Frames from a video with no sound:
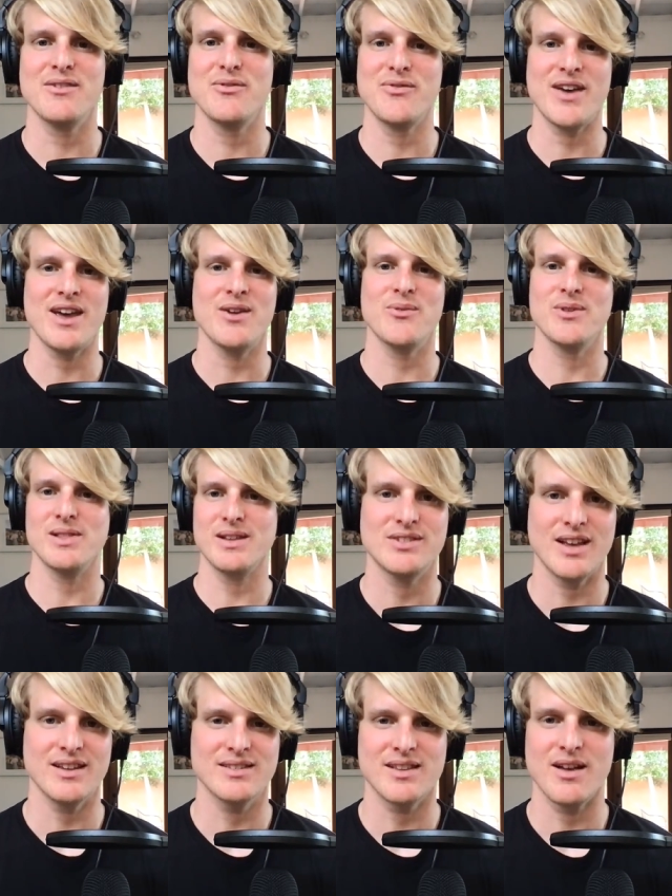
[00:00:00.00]
Fate really
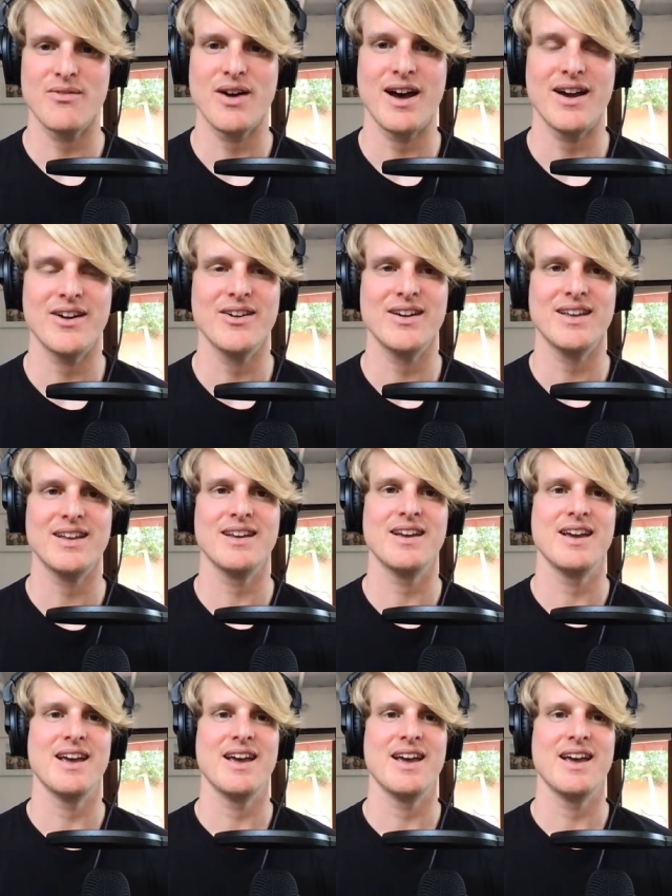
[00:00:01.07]
does love irony.